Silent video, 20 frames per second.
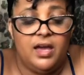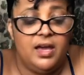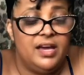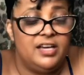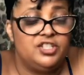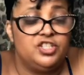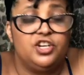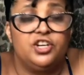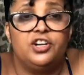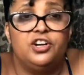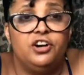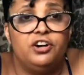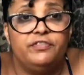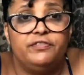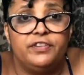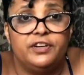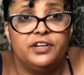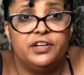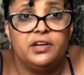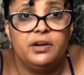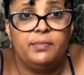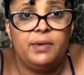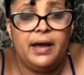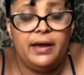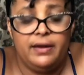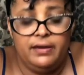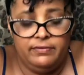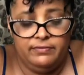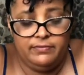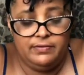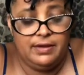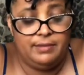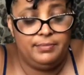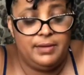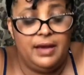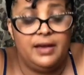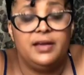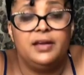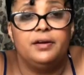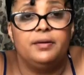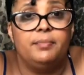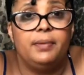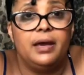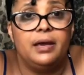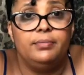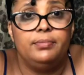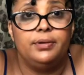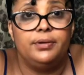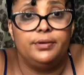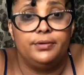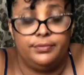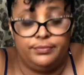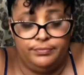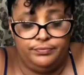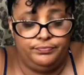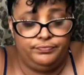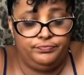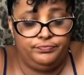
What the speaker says: As your girlfriend or your wife, I'm not here to baby you.